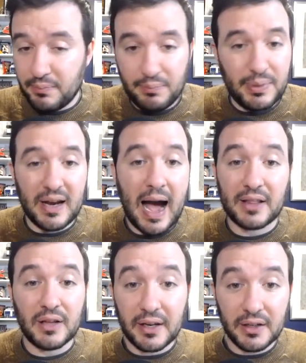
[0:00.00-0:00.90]
been
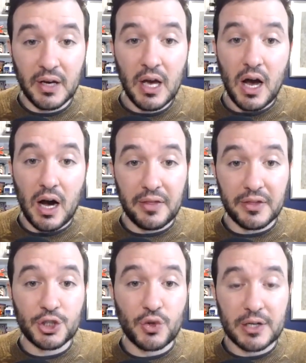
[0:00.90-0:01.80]
highlighted uh, in
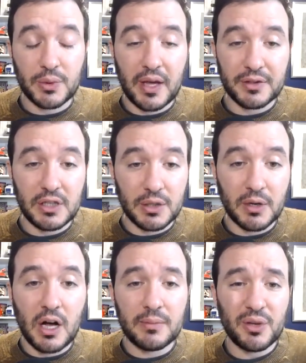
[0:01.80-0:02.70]
this stretch without CJ
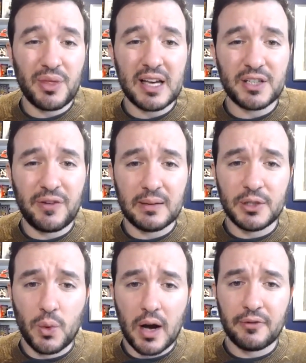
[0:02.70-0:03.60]
McCollum. So thanks, Family
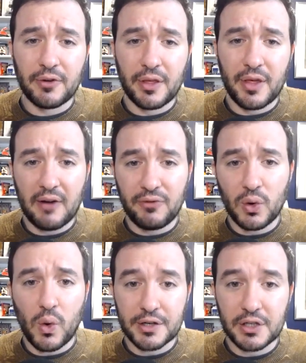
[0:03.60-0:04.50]
Twine, for the thoughtful
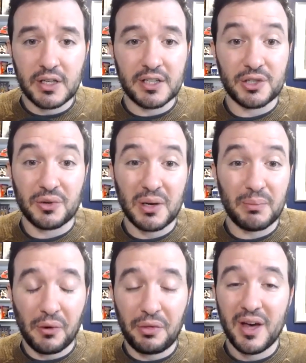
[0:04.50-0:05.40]
question, considering
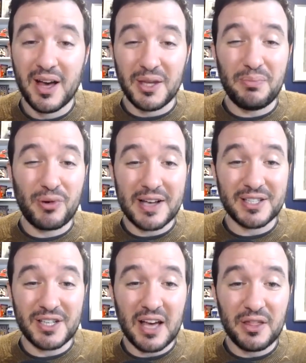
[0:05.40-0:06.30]
both the
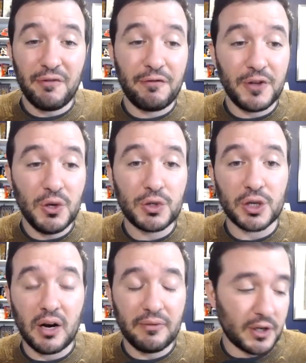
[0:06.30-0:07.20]
present and the future
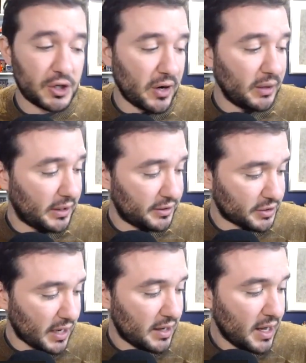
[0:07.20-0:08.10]
of the Trailblazers.
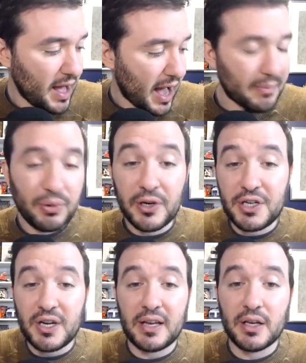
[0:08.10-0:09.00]
I, I
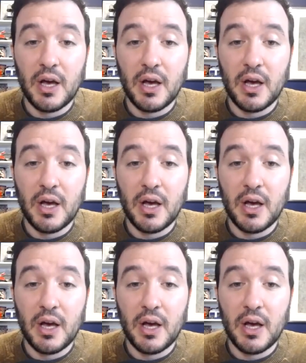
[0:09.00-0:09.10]
appreciate